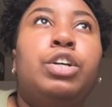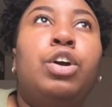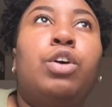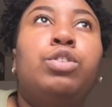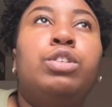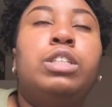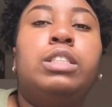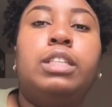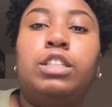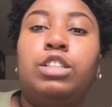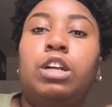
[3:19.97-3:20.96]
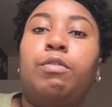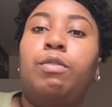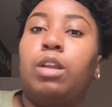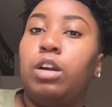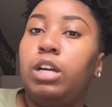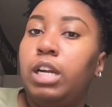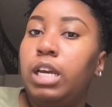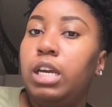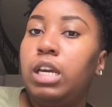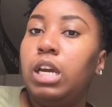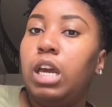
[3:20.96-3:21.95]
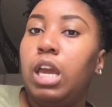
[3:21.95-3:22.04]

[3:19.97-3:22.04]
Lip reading: go through the session of learning it